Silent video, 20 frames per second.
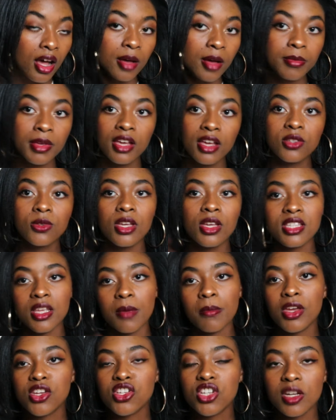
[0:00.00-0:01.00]
Yeah, so as I
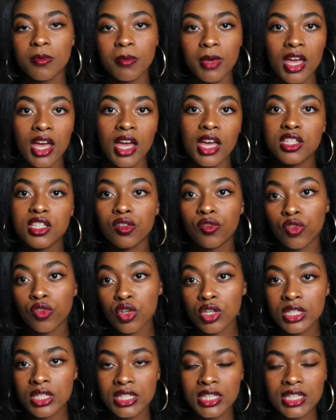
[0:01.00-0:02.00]
mentioned, my hair is
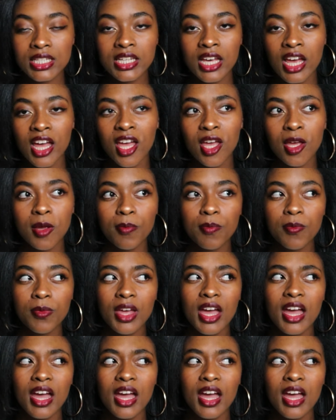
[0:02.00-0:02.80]
4C type.